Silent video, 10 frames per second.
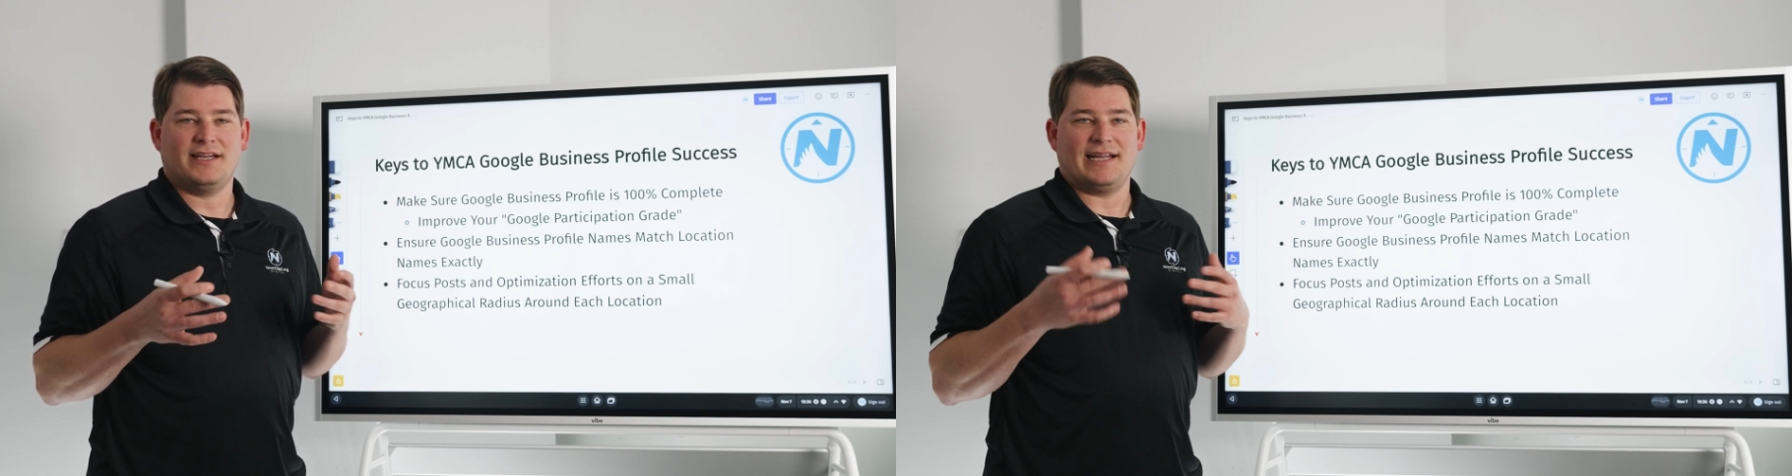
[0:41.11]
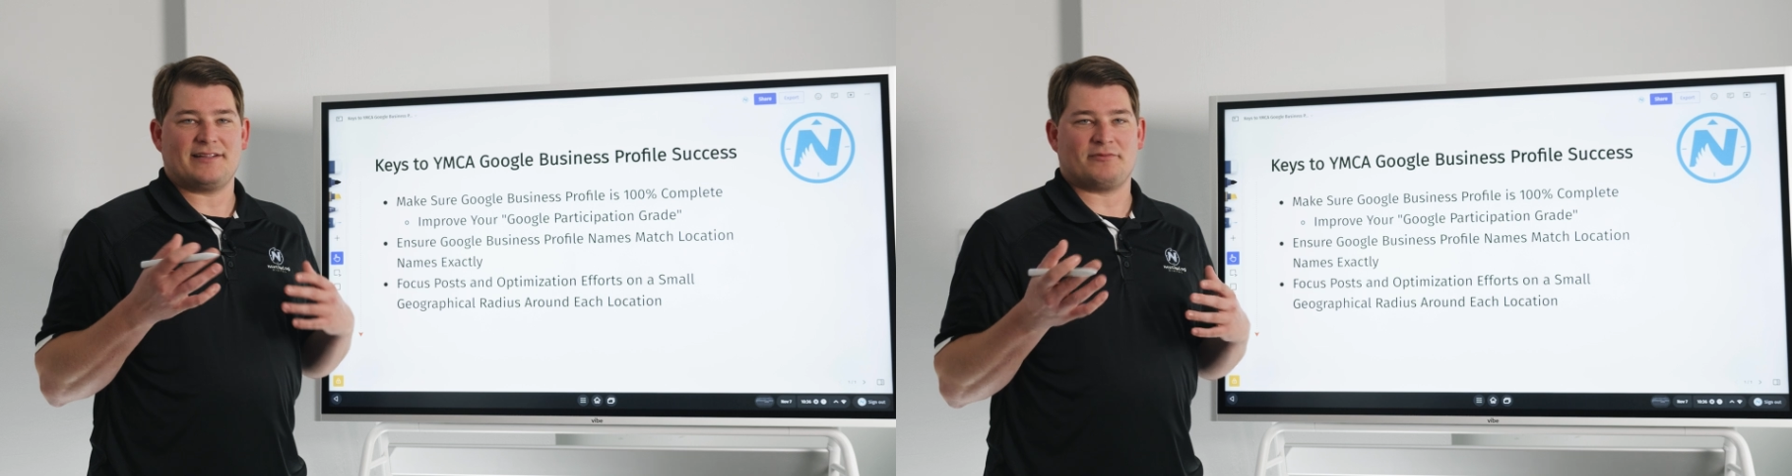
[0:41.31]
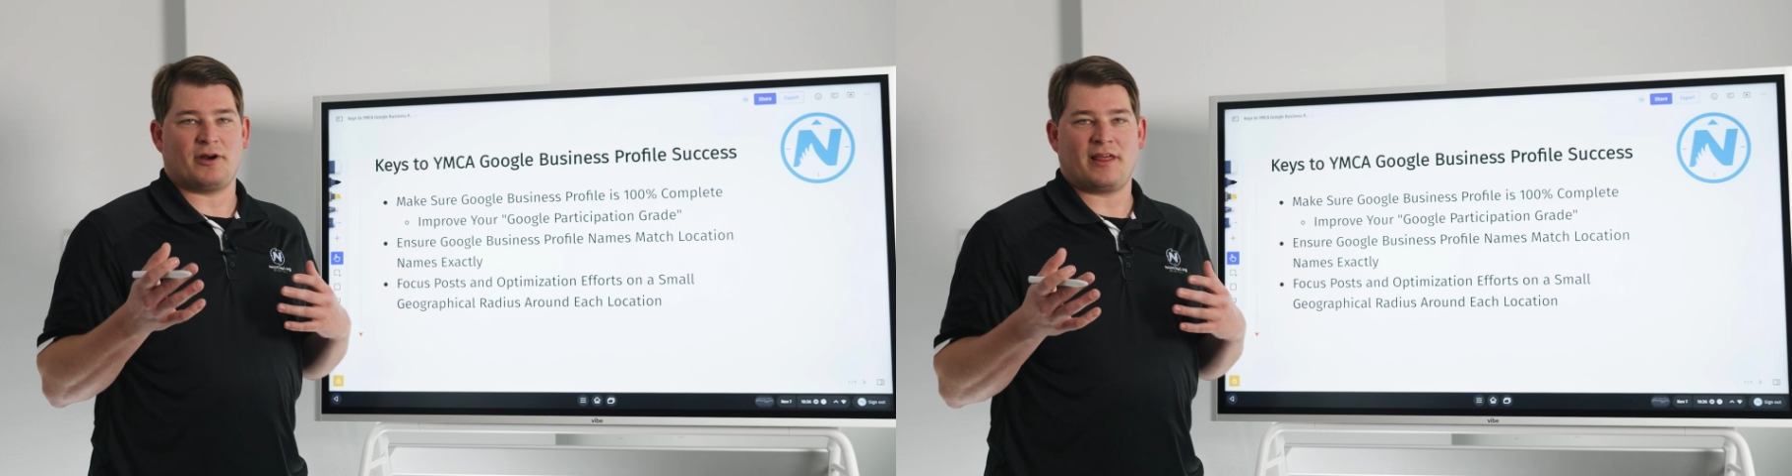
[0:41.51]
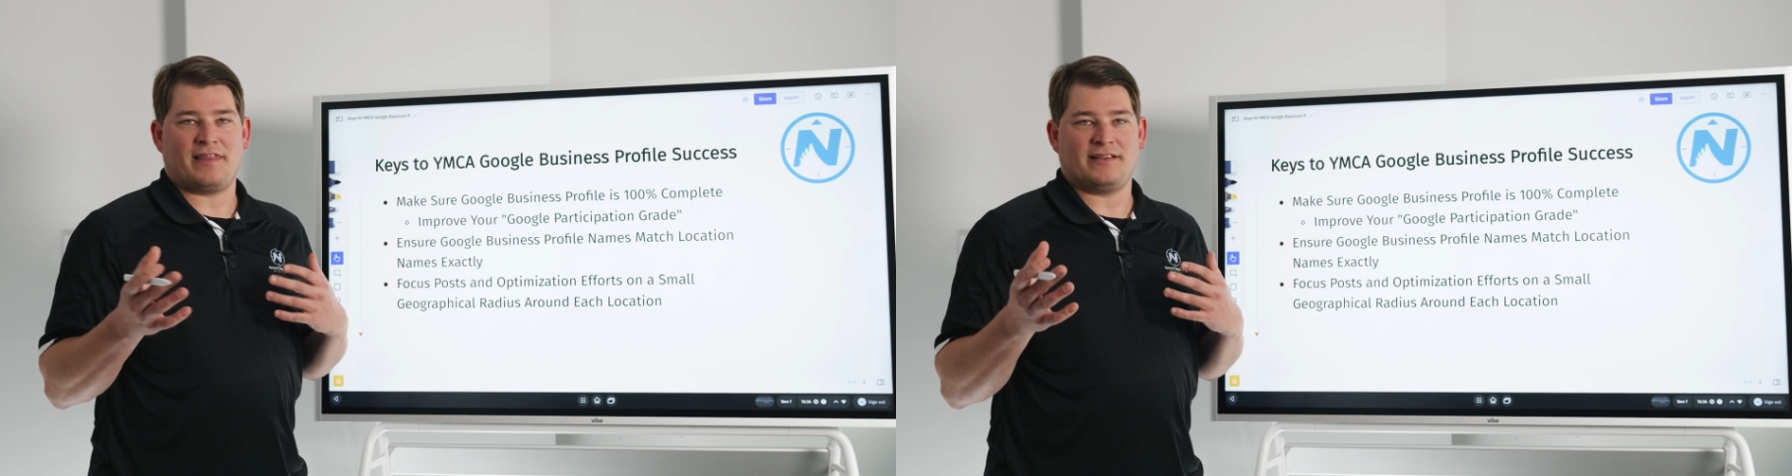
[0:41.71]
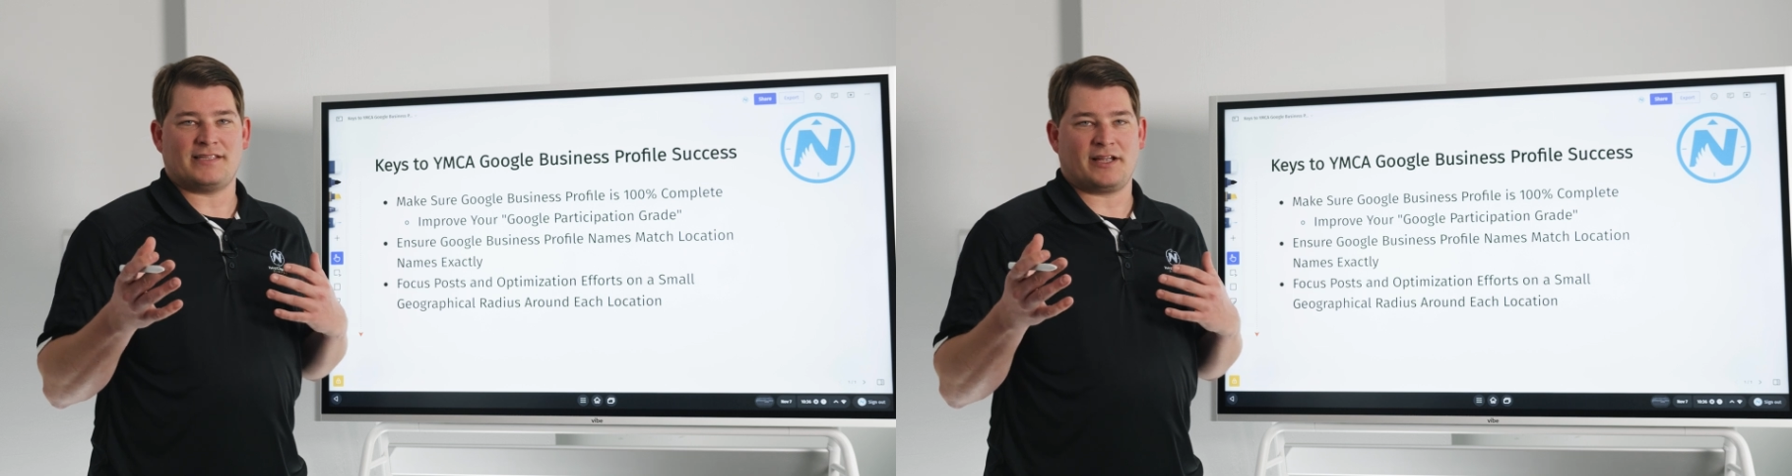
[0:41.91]
It's one of the
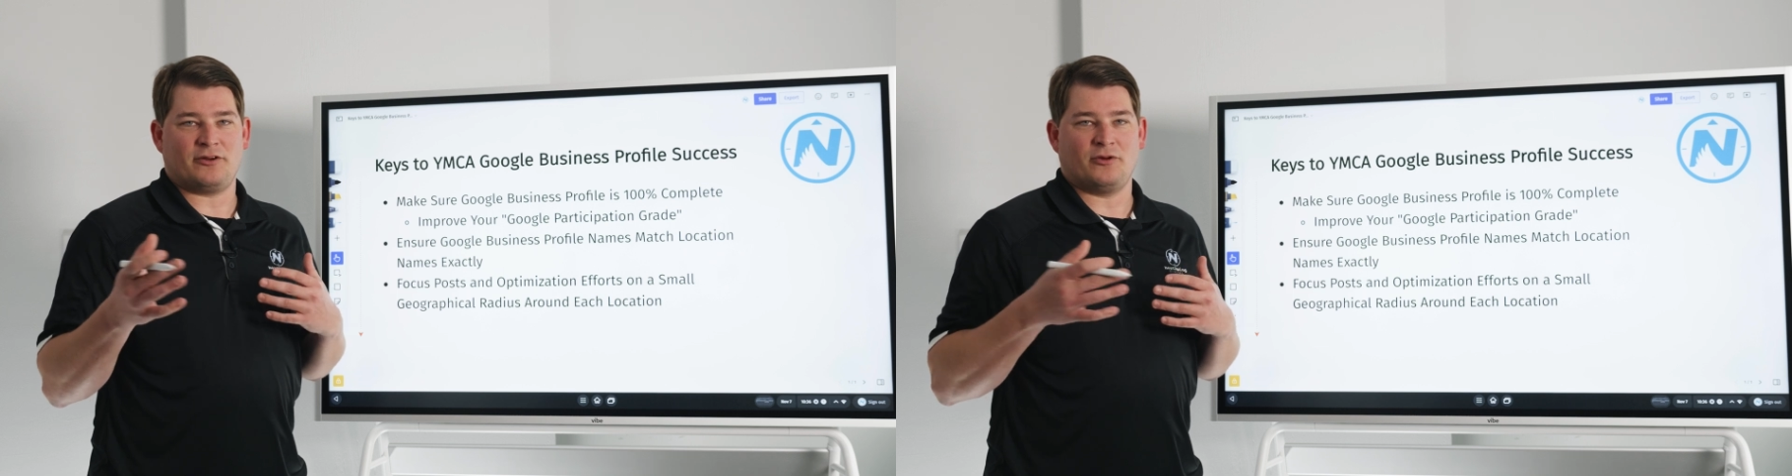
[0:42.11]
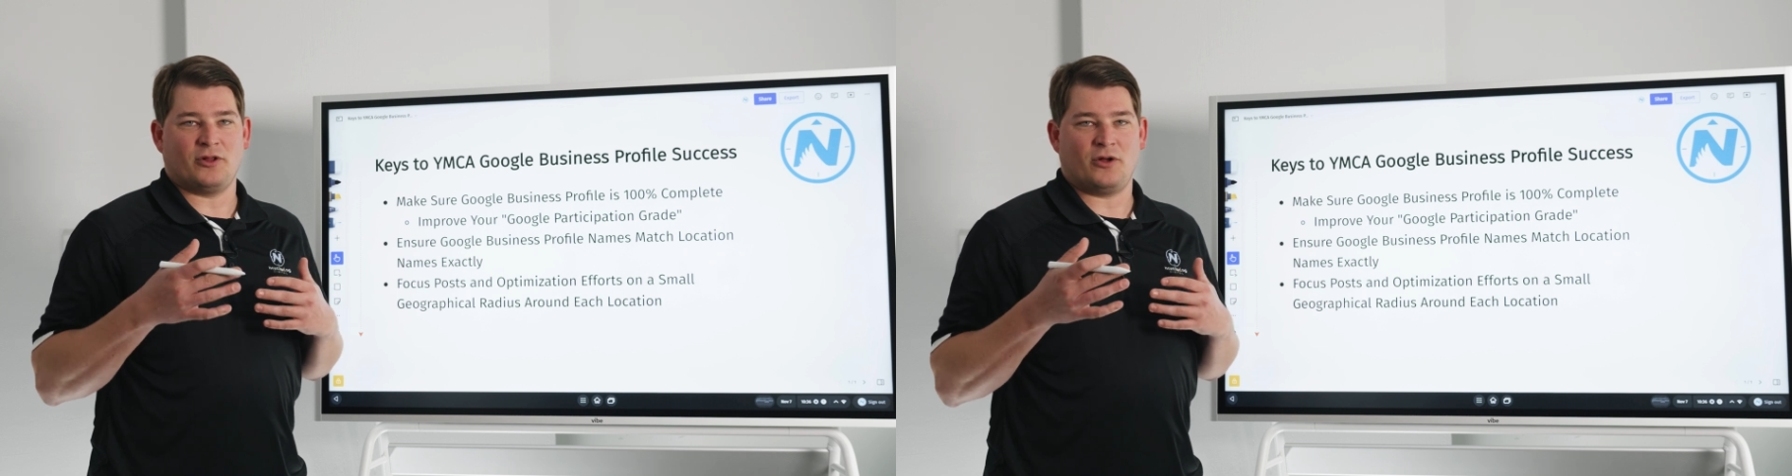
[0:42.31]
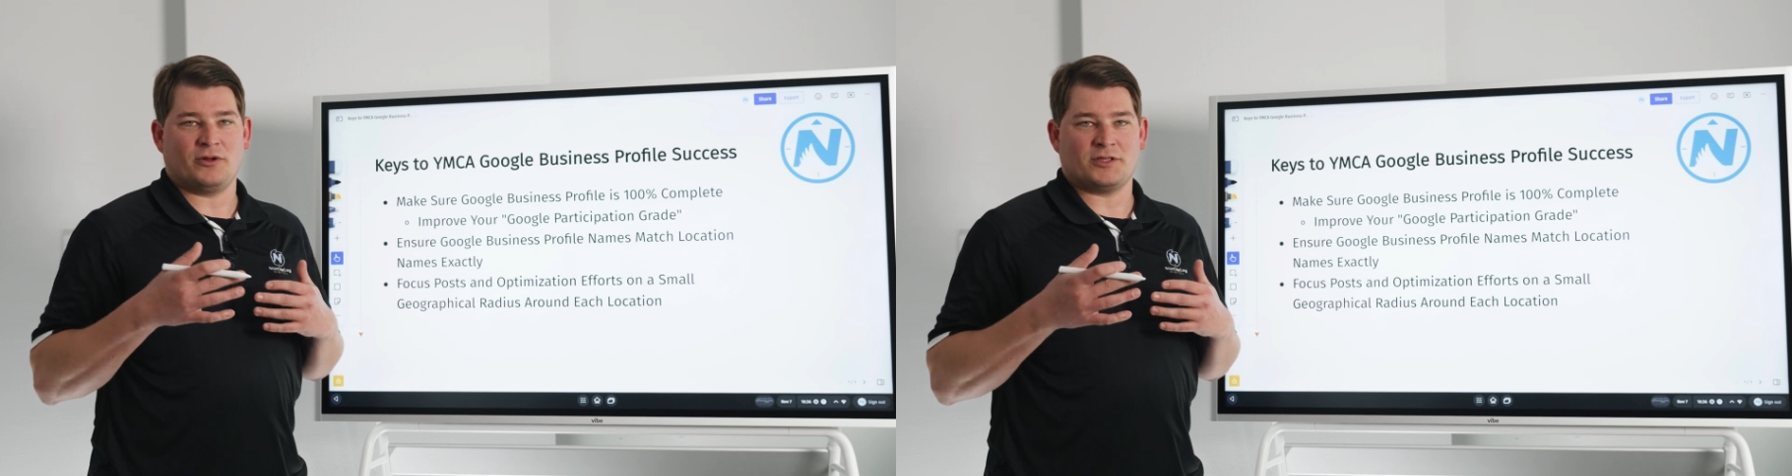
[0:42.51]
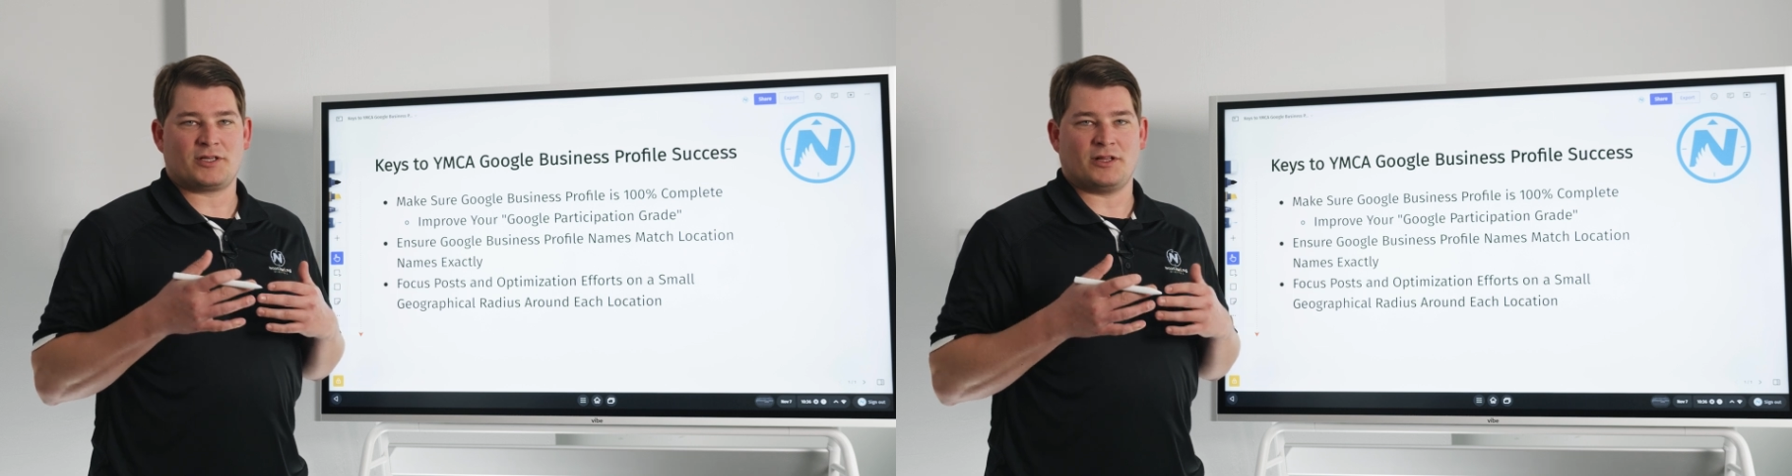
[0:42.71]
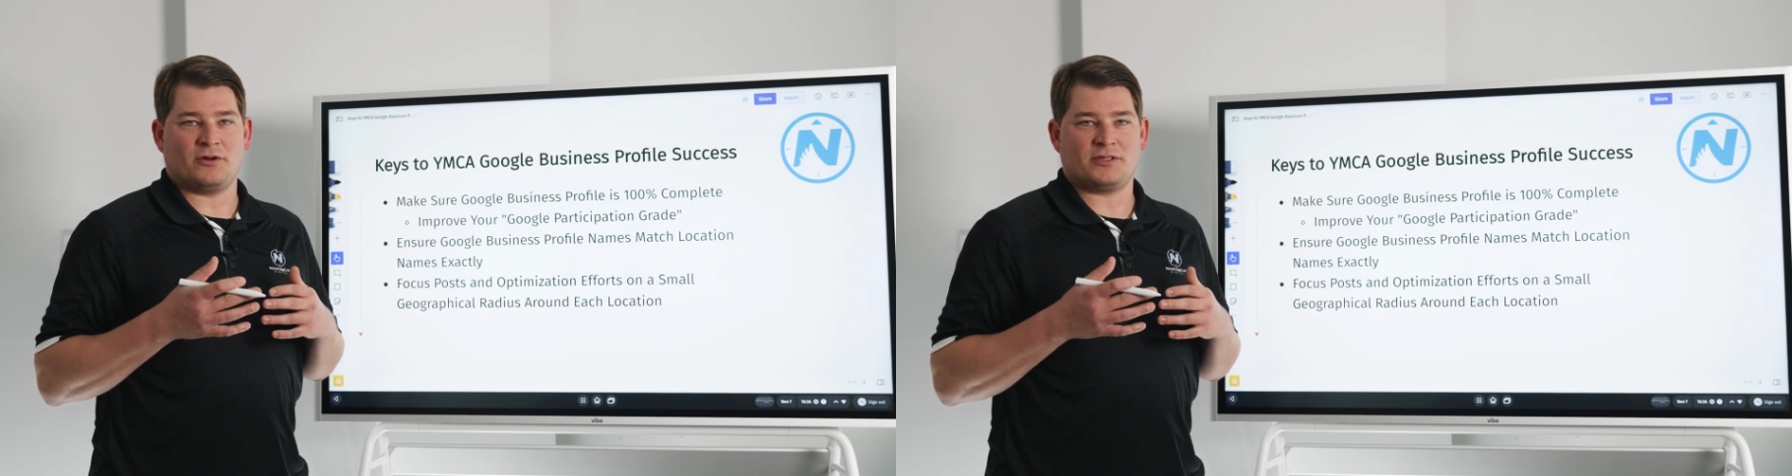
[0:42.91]
things that Google holds
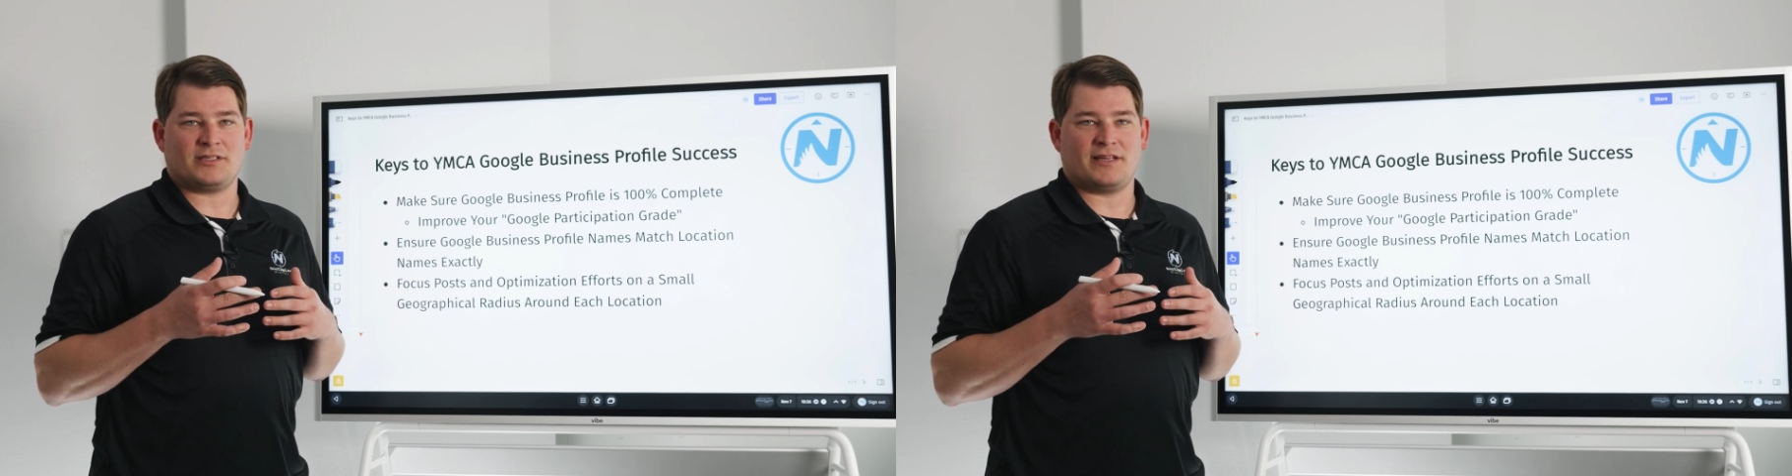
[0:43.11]
closest